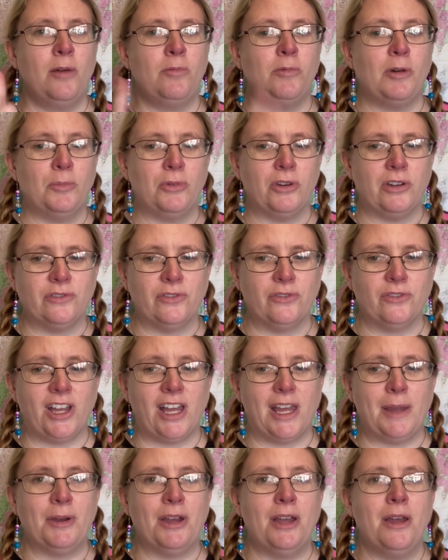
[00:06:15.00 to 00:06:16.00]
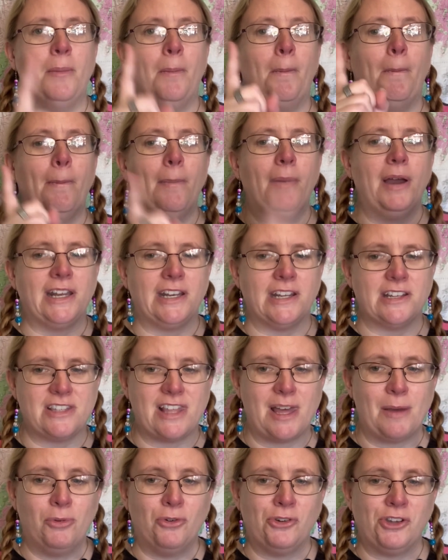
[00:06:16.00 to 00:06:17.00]
1 point for vibe, minus
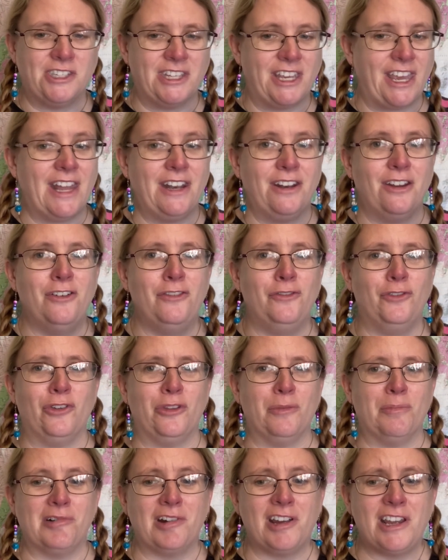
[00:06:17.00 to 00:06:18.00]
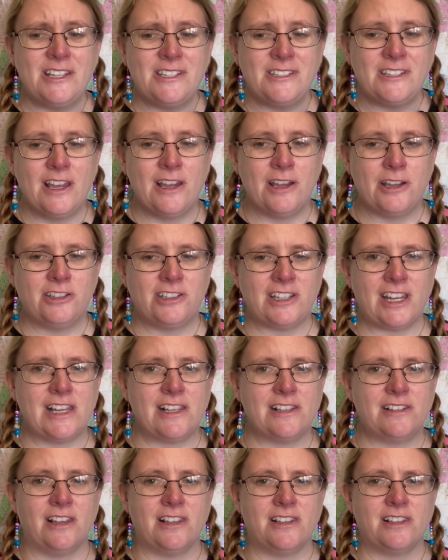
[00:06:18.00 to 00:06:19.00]
that point again for the price,
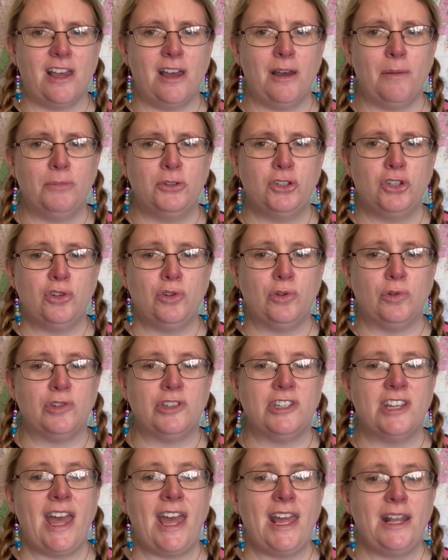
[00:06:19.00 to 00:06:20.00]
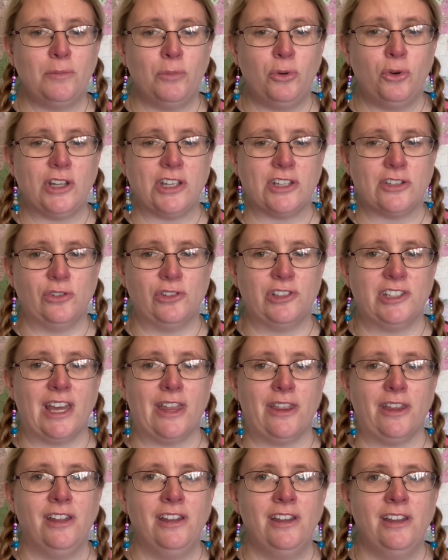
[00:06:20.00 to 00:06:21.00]
takes us up to 10 points
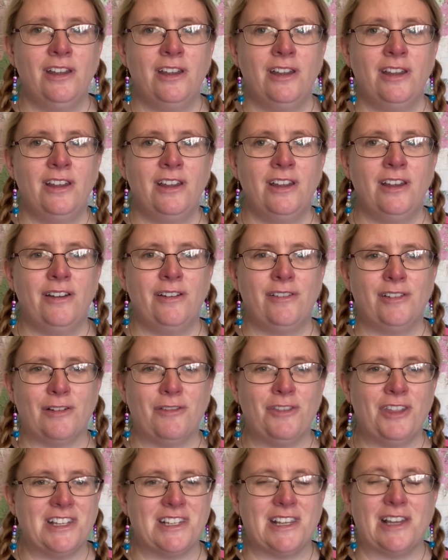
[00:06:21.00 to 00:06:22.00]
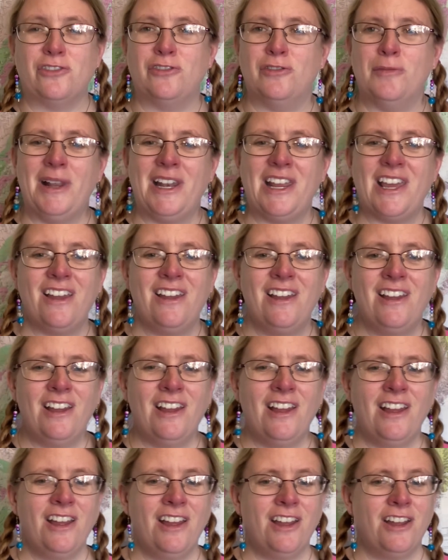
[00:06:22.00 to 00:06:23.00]
altogether. If that sounds familiar.
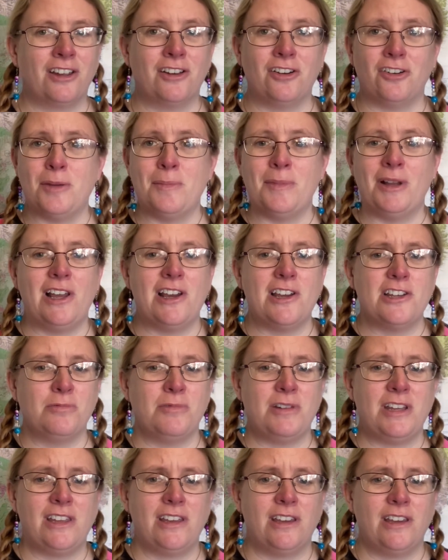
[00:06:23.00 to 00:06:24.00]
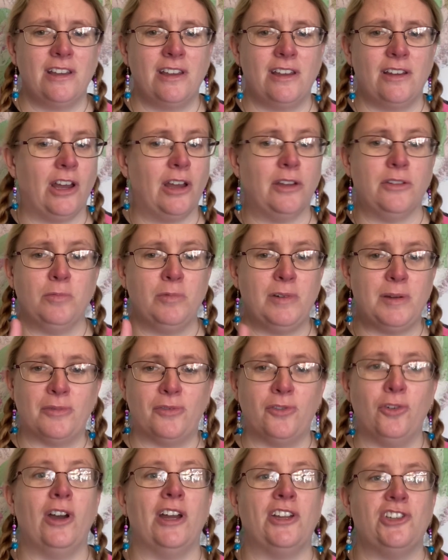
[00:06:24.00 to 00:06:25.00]
Climber last week, the week
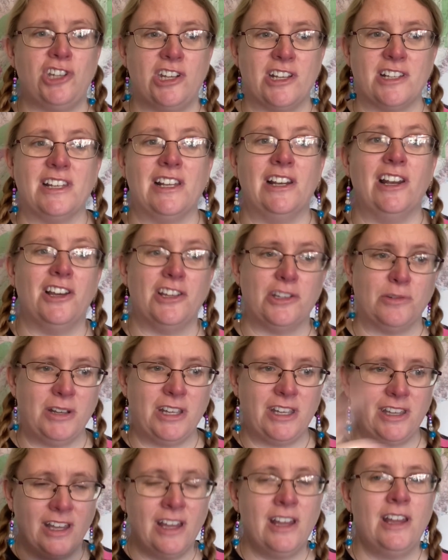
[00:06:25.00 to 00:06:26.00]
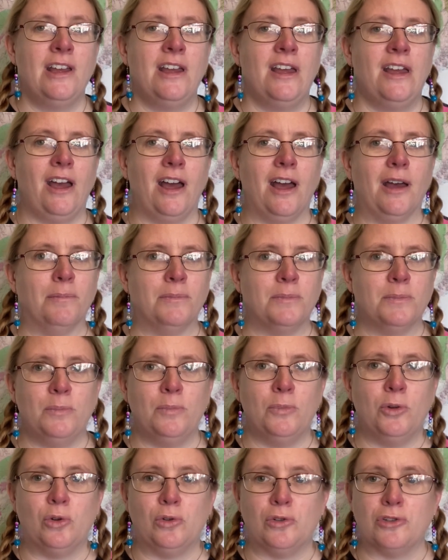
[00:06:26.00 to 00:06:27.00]
before, and GSE last week,
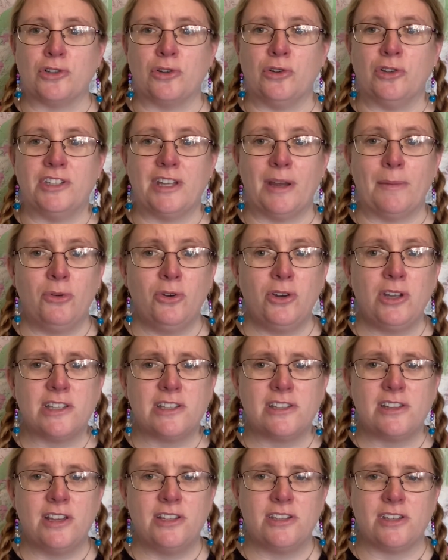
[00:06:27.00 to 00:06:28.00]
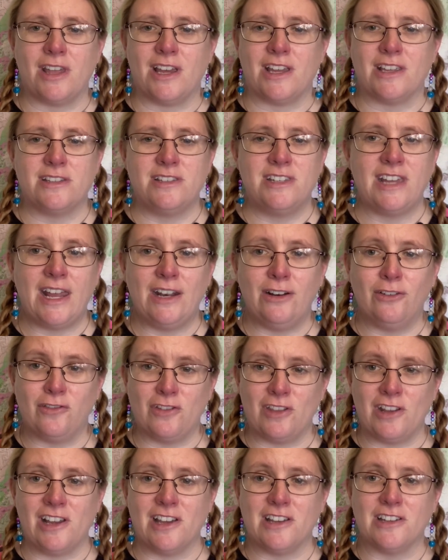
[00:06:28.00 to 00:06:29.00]
all scored 10 points, so that's 10
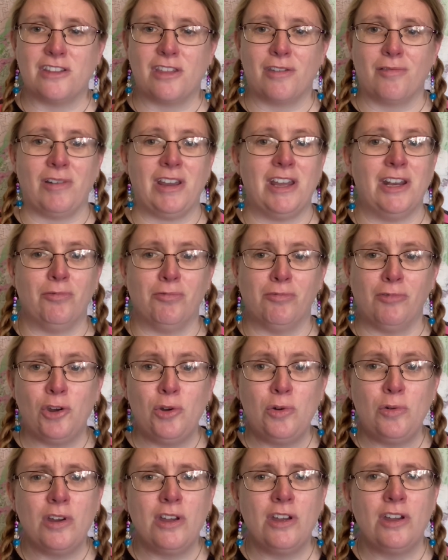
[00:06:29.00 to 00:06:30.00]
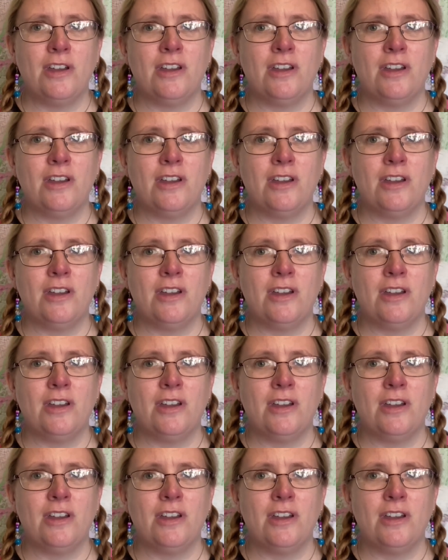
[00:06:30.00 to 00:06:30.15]
for the last 3 in a row,